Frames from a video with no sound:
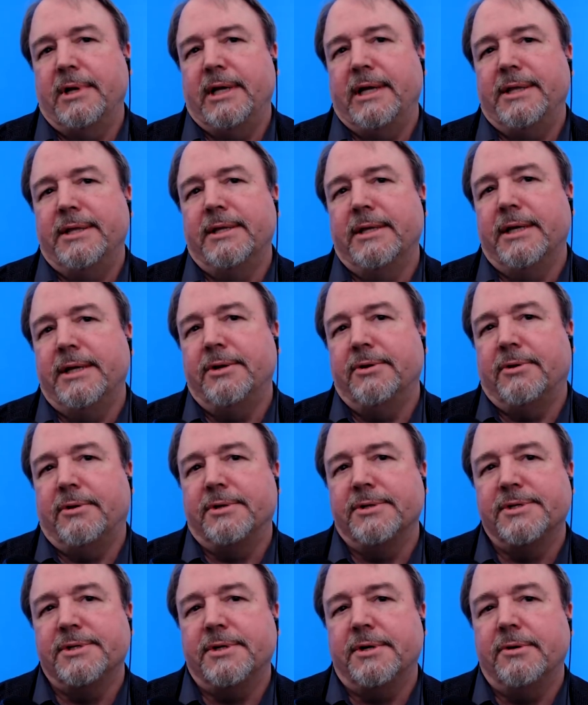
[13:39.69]
And then
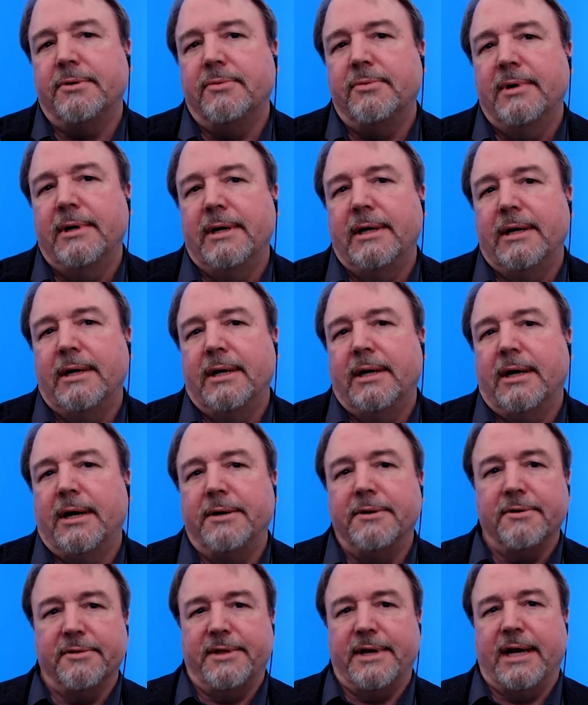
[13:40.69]
also
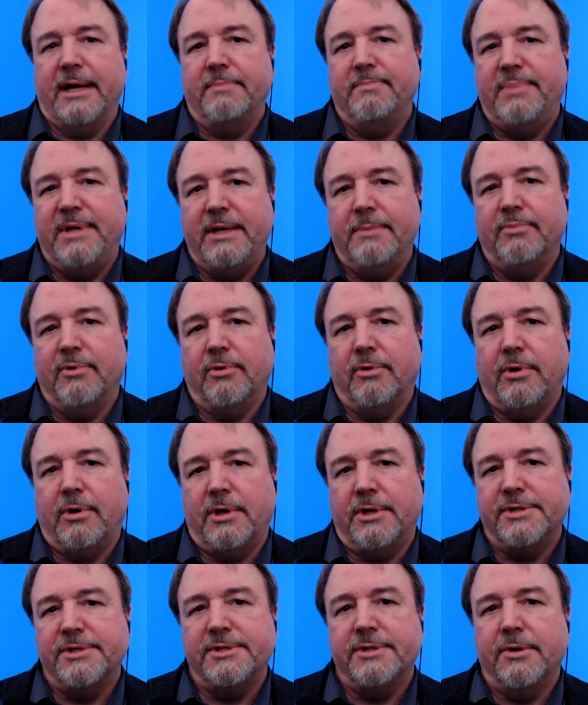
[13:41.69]
under that, people
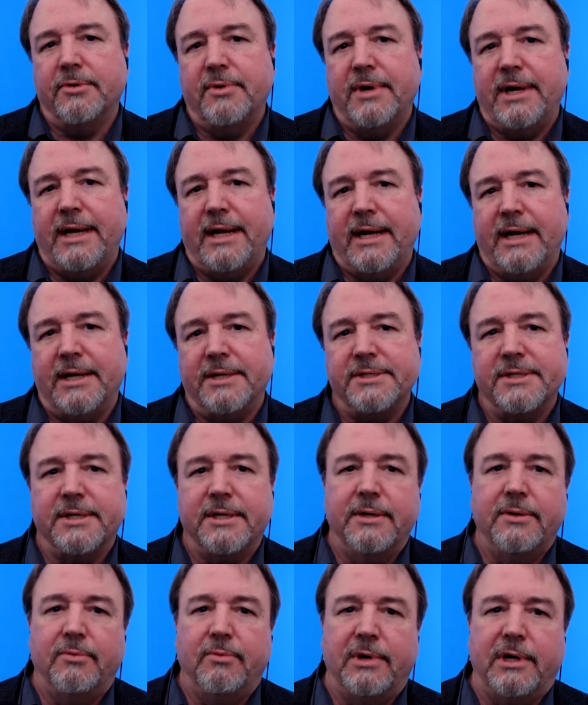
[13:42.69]
also ask,
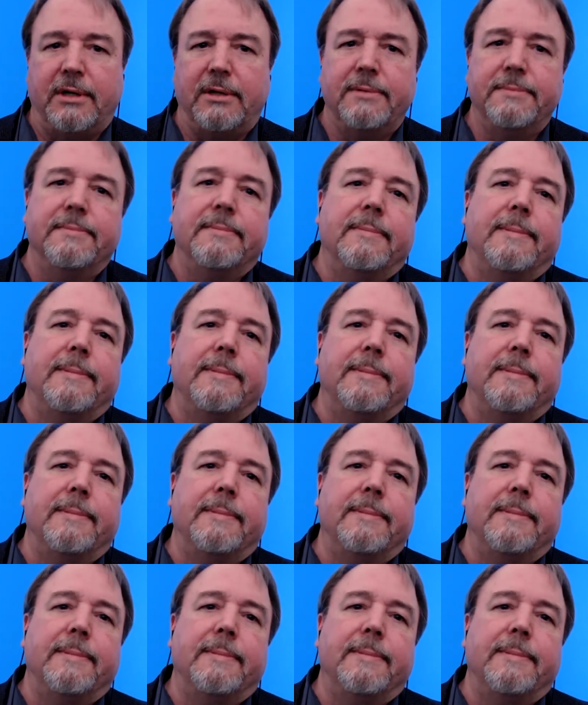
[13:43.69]
well,